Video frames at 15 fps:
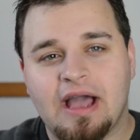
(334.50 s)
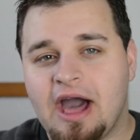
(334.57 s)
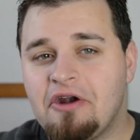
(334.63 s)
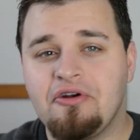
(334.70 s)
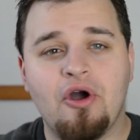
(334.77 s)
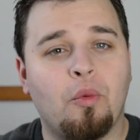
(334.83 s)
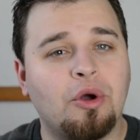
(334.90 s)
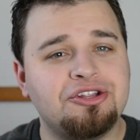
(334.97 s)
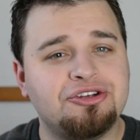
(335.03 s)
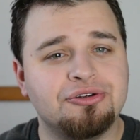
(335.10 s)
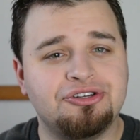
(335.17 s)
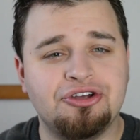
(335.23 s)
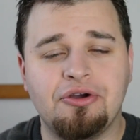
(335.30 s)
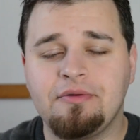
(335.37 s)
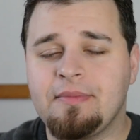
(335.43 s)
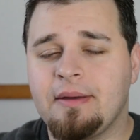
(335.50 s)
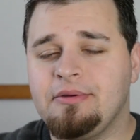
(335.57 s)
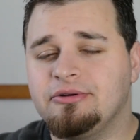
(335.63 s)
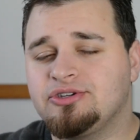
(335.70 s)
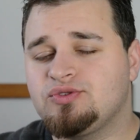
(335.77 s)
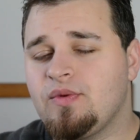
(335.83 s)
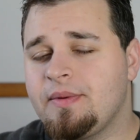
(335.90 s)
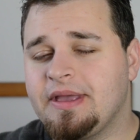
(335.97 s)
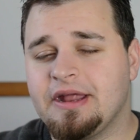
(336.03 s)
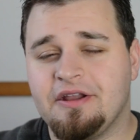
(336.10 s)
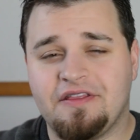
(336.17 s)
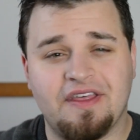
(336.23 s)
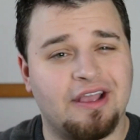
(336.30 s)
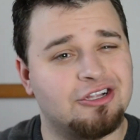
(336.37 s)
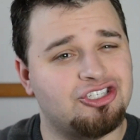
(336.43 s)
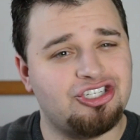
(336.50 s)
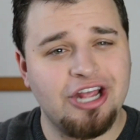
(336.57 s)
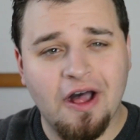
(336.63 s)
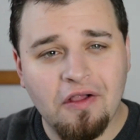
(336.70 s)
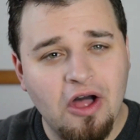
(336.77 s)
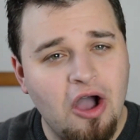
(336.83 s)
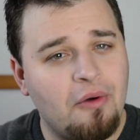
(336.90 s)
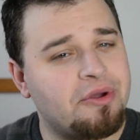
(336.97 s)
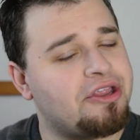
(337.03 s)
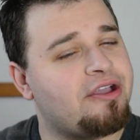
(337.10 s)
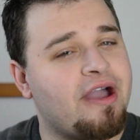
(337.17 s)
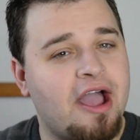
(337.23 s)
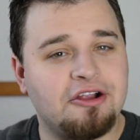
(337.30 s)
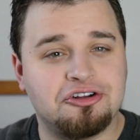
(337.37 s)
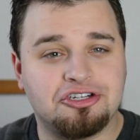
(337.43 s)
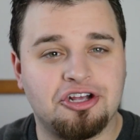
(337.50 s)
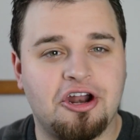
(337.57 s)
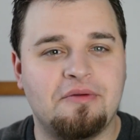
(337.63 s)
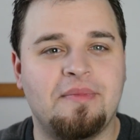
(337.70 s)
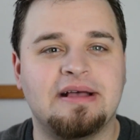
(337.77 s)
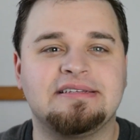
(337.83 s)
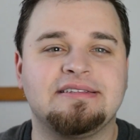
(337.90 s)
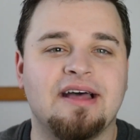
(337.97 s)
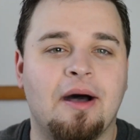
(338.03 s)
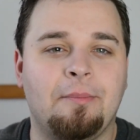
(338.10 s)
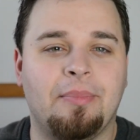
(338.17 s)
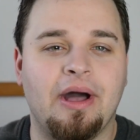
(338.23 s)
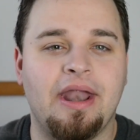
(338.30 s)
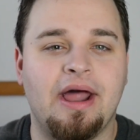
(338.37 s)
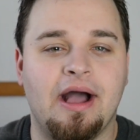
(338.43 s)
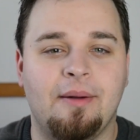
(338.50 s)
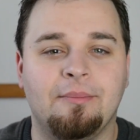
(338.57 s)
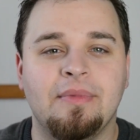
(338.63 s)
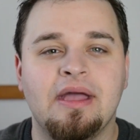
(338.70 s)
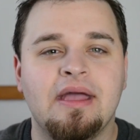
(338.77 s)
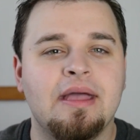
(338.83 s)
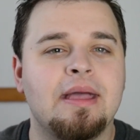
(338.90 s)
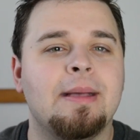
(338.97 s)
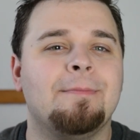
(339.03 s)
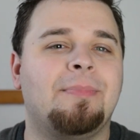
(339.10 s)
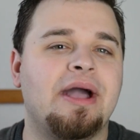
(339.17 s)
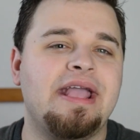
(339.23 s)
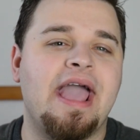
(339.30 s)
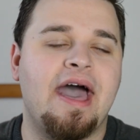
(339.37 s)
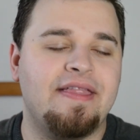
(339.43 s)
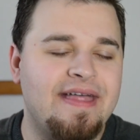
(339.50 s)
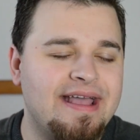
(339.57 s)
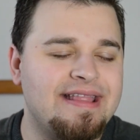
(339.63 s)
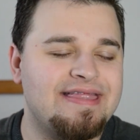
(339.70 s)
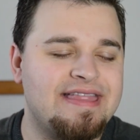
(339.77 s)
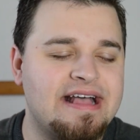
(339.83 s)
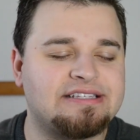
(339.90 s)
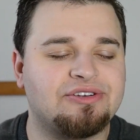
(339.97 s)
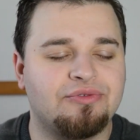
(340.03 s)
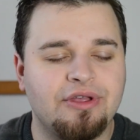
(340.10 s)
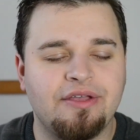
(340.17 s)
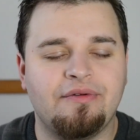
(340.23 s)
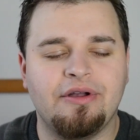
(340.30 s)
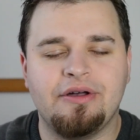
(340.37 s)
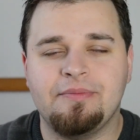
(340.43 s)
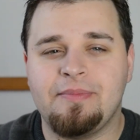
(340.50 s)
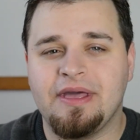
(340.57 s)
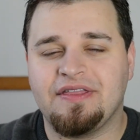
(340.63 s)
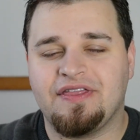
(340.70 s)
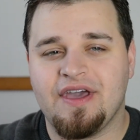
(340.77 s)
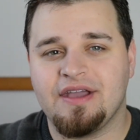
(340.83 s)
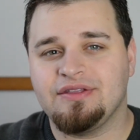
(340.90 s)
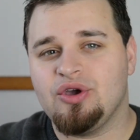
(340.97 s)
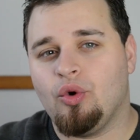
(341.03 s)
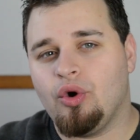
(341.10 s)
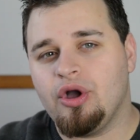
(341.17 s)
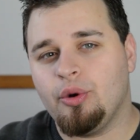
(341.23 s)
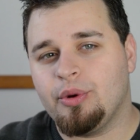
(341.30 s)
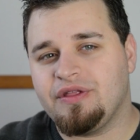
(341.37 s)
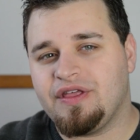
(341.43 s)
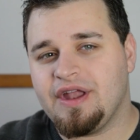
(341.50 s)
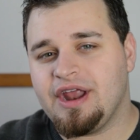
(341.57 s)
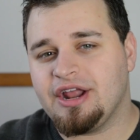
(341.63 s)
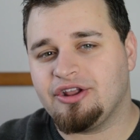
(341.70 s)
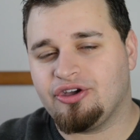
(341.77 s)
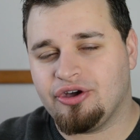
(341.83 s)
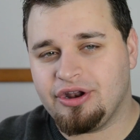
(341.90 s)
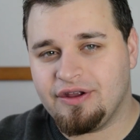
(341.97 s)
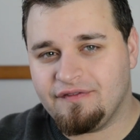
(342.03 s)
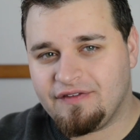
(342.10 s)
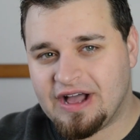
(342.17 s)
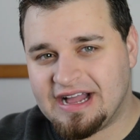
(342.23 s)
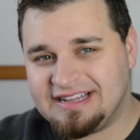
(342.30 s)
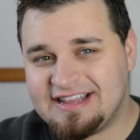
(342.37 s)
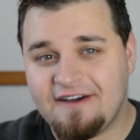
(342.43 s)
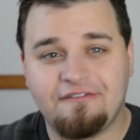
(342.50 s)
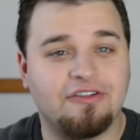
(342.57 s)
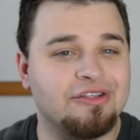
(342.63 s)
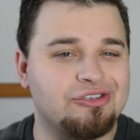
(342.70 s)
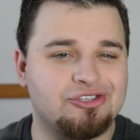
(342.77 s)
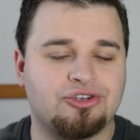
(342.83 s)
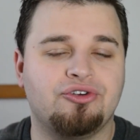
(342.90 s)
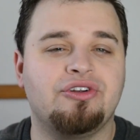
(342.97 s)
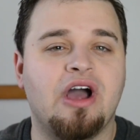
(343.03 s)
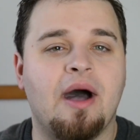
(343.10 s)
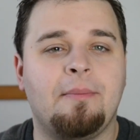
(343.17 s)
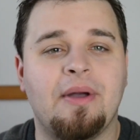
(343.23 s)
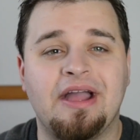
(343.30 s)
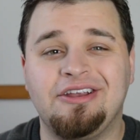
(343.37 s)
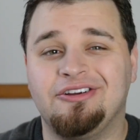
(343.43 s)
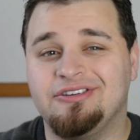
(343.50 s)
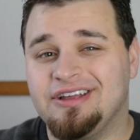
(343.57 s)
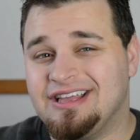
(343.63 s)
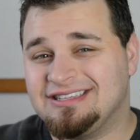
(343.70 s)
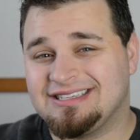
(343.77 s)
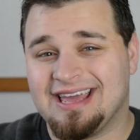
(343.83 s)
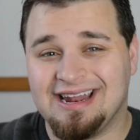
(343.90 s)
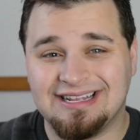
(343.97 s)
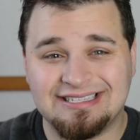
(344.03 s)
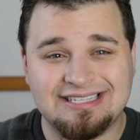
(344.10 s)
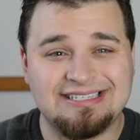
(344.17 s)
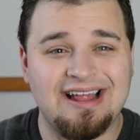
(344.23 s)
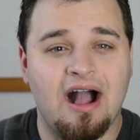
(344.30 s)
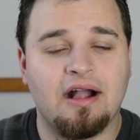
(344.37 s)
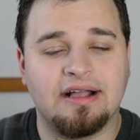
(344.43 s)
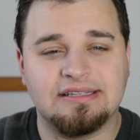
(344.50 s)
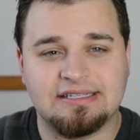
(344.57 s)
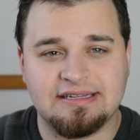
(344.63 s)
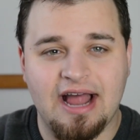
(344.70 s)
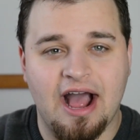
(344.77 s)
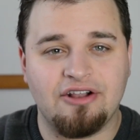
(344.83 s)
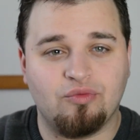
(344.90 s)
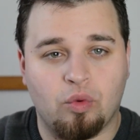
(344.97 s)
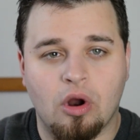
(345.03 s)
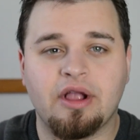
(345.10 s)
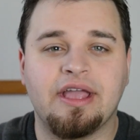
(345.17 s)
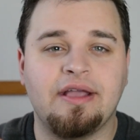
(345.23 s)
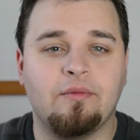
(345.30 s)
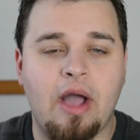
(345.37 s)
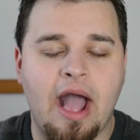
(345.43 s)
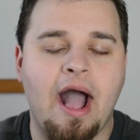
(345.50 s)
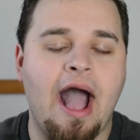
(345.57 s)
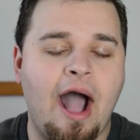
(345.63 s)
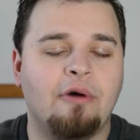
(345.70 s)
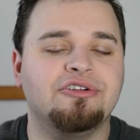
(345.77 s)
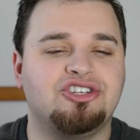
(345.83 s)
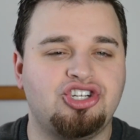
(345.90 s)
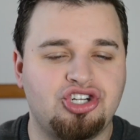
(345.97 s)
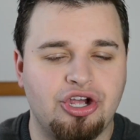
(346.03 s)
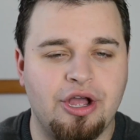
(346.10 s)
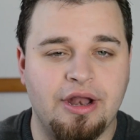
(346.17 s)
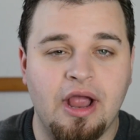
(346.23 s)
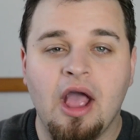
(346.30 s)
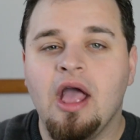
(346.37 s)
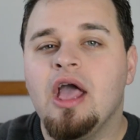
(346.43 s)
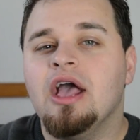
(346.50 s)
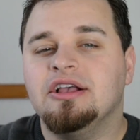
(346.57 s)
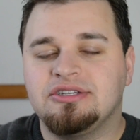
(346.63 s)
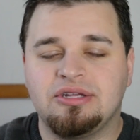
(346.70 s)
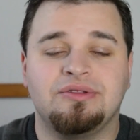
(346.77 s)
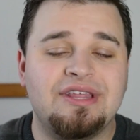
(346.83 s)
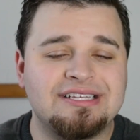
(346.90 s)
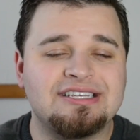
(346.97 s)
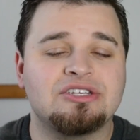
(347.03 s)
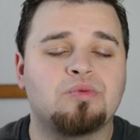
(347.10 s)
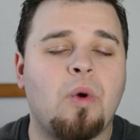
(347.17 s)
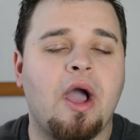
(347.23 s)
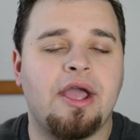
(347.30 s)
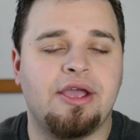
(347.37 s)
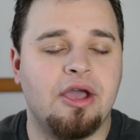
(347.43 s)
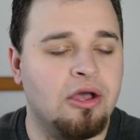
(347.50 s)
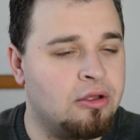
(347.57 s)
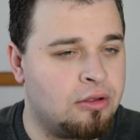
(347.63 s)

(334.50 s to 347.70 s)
I don't know what you were doing. Maybe you are swimming in a thing of Jello and you got your shutter messed up. But um, but yeah, that, that's a really really big thing. The oil within it could have uh, definitely screwed up, and it's getting stuck. It's not working how it should. So this is why.